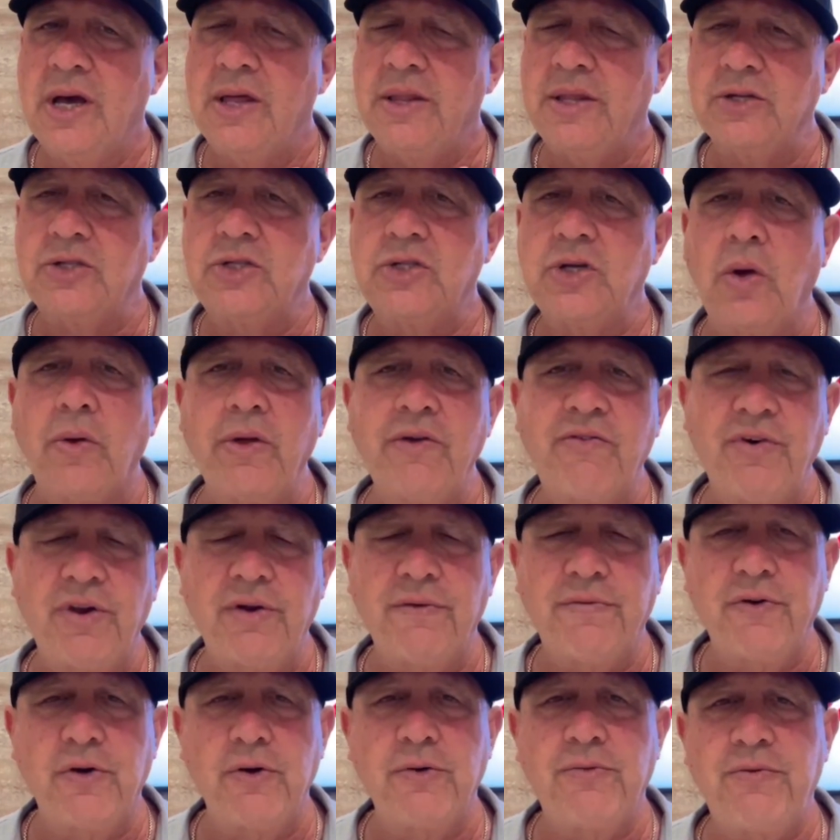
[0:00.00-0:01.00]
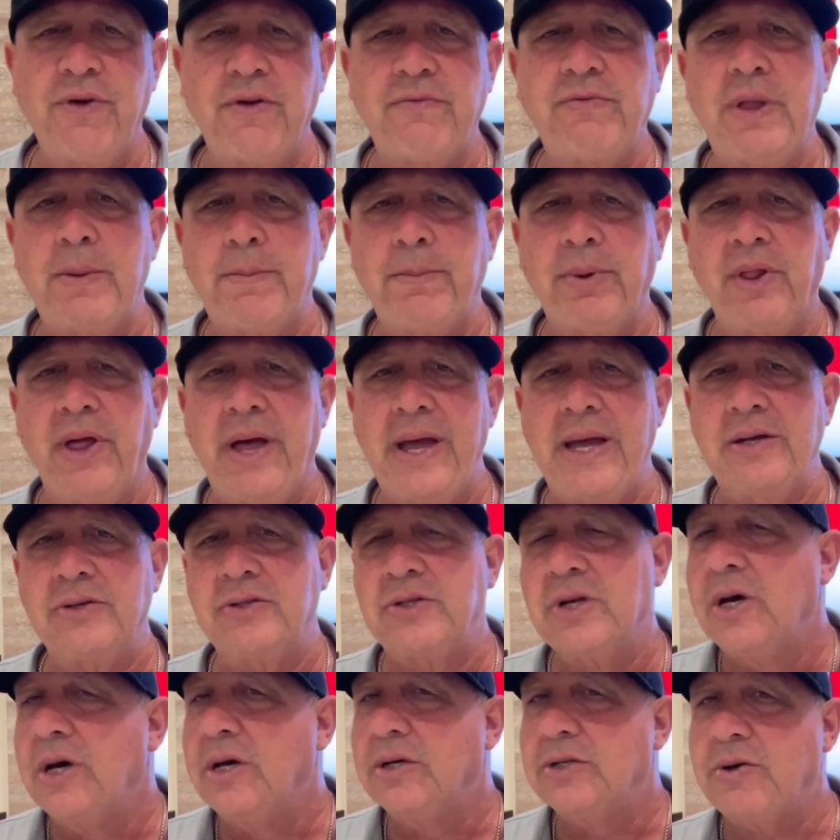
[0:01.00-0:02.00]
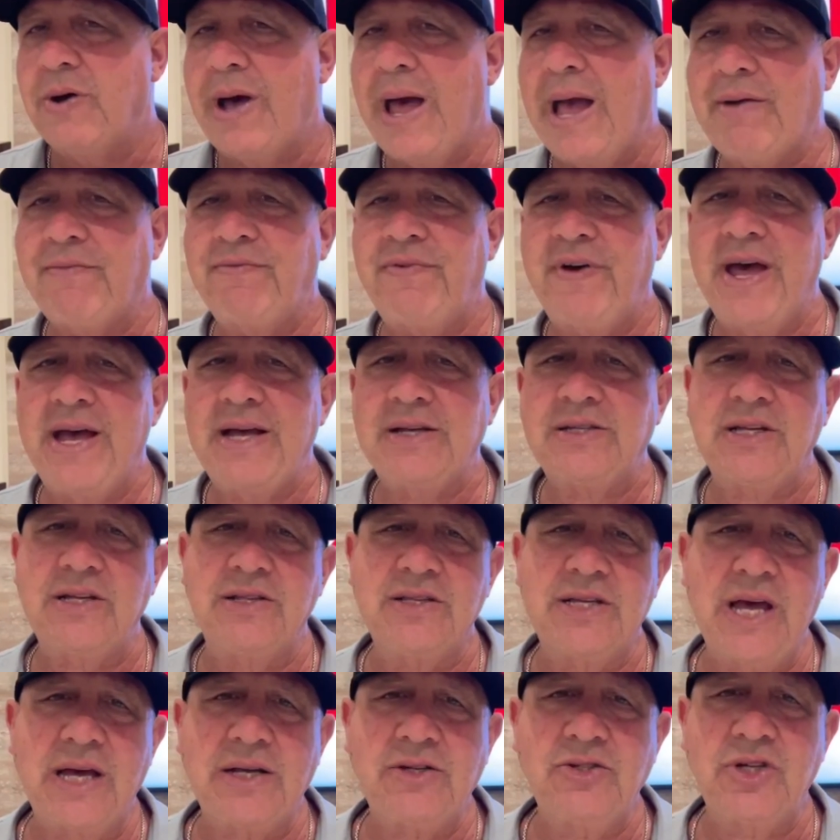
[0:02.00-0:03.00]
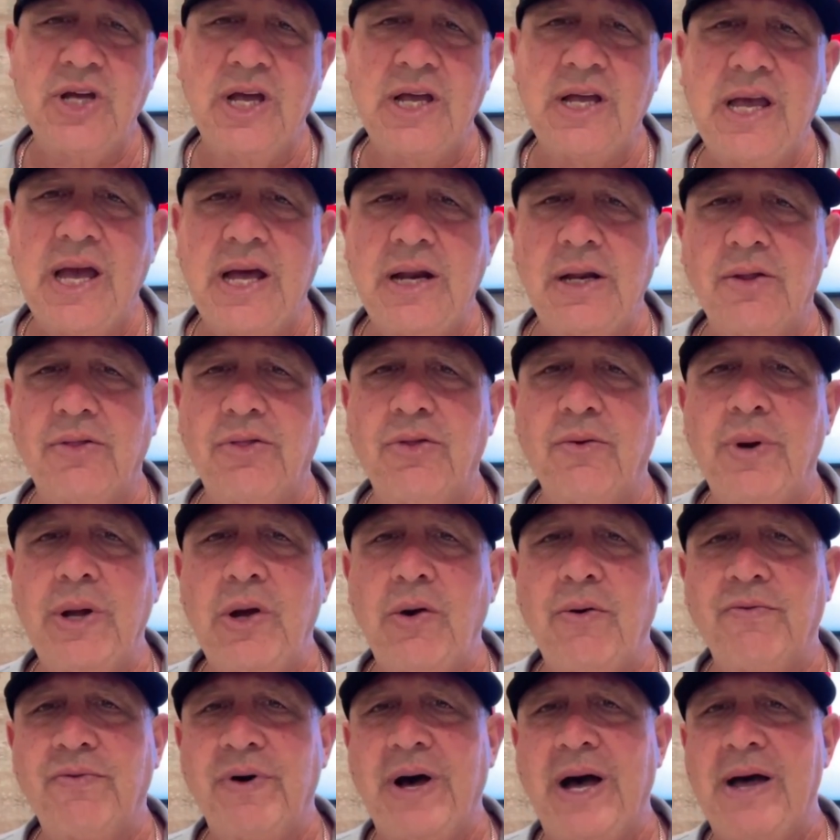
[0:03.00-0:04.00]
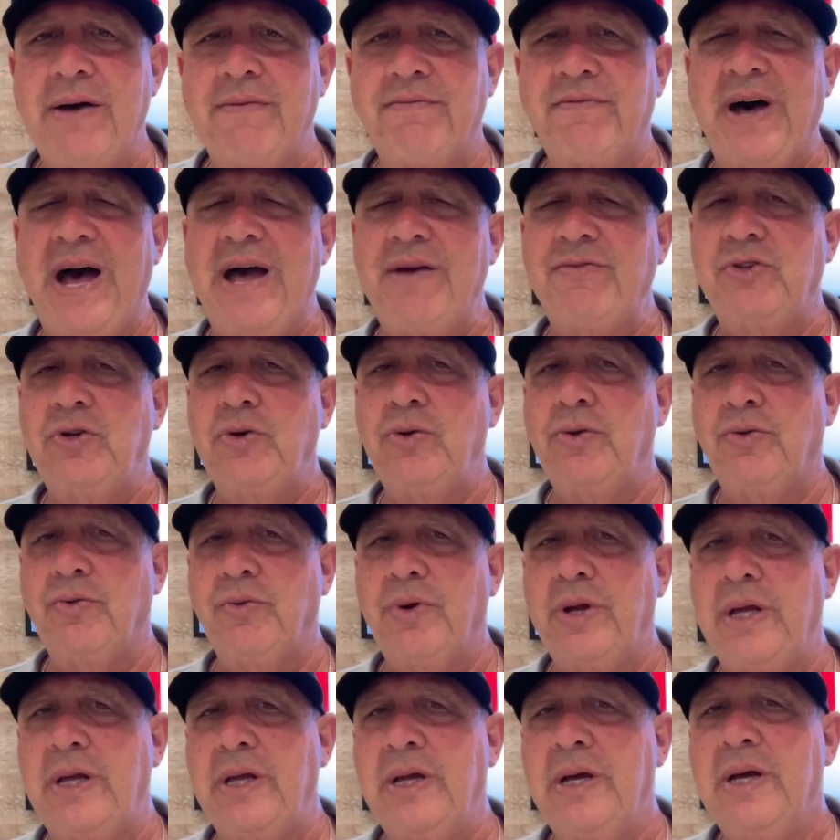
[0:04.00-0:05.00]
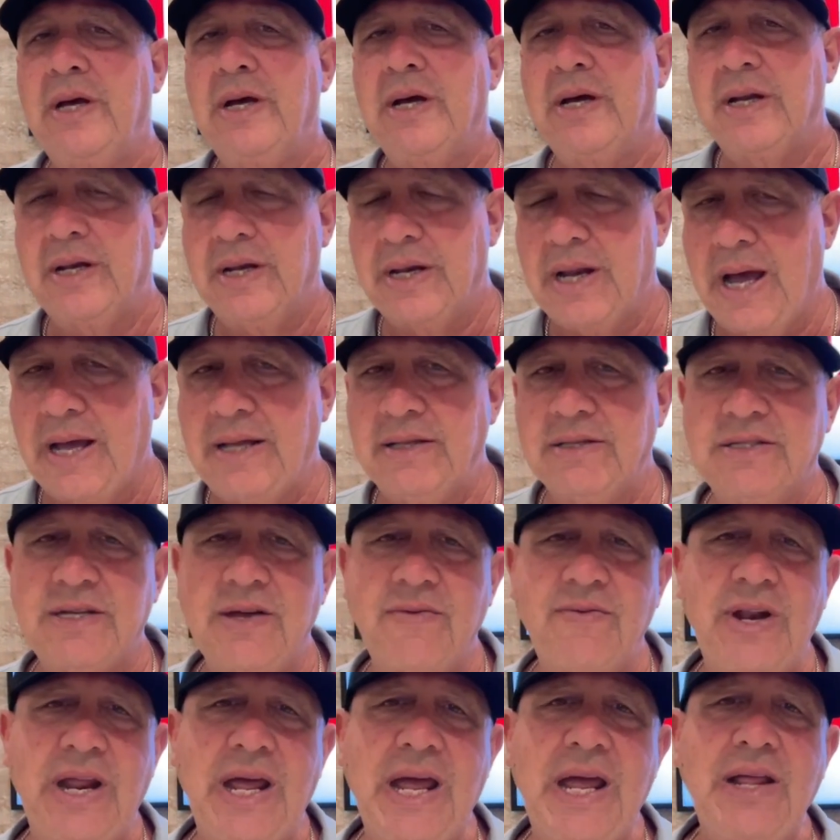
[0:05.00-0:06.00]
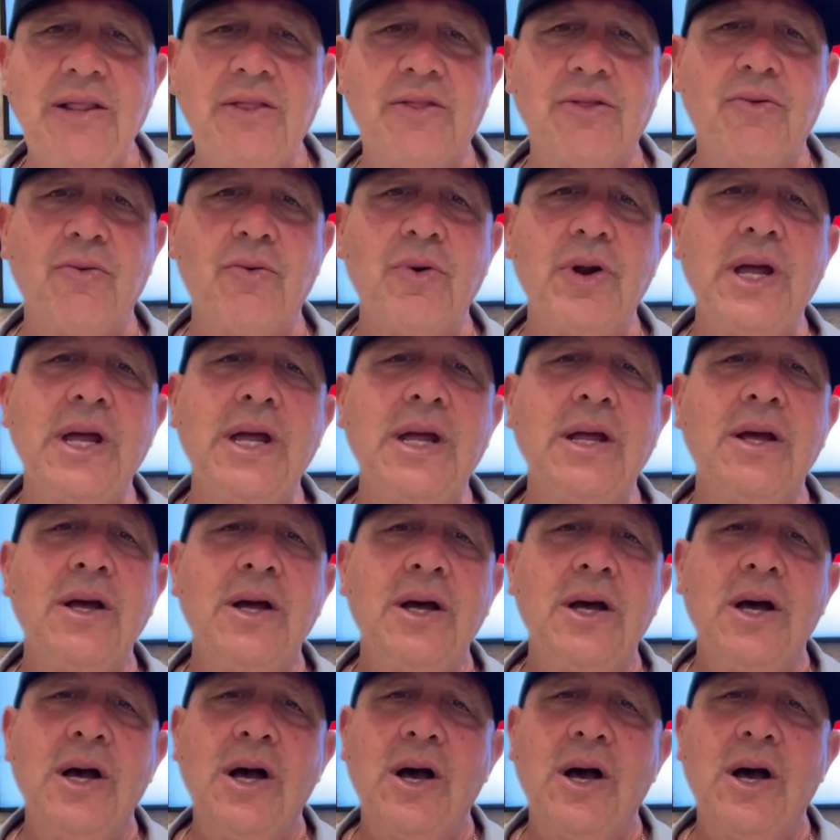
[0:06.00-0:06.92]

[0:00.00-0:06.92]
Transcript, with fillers: This is only for the first 50 players, so act fast and text JK to 305 523 9783.